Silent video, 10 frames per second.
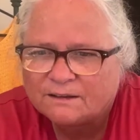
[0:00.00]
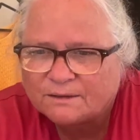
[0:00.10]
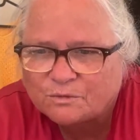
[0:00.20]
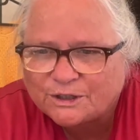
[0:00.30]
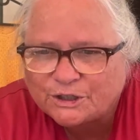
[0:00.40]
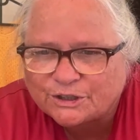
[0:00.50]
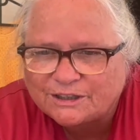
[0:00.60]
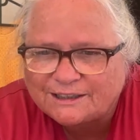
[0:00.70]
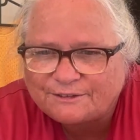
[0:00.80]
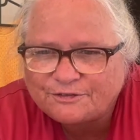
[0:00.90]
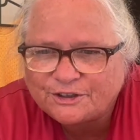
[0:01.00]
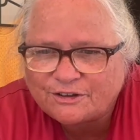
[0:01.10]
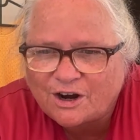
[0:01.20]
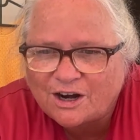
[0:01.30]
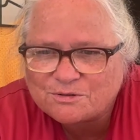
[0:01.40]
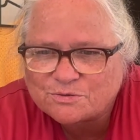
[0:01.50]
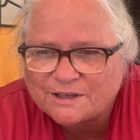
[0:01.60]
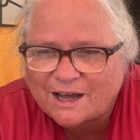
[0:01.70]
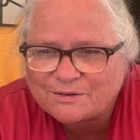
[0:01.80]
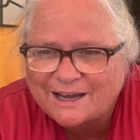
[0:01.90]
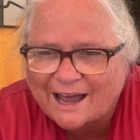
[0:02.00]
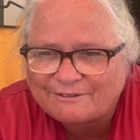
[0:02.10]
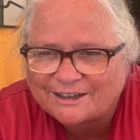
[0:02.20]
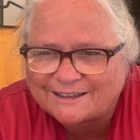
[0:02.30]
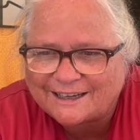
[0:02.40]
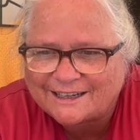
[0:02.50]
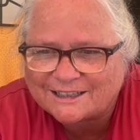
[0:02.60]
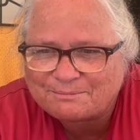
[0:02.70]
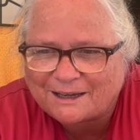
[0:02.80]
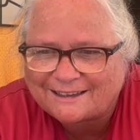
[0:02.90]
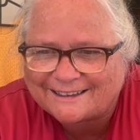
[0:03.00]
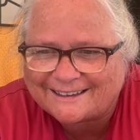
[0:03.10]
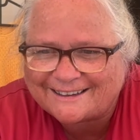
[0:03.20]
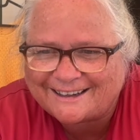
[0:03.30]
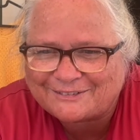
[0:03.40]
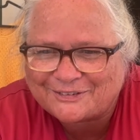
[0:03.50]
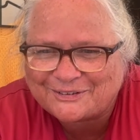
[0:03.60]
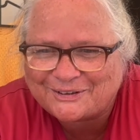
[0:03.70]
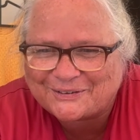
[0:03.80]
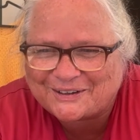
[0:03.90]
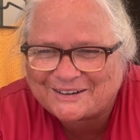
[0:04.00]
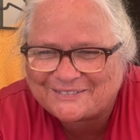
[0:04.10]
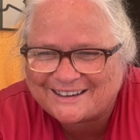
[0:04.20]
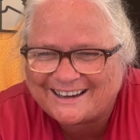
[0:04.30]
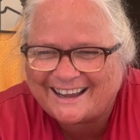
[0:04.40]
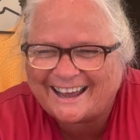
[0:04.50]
when you could lift your arms without having a naked belly, if you know what I mean.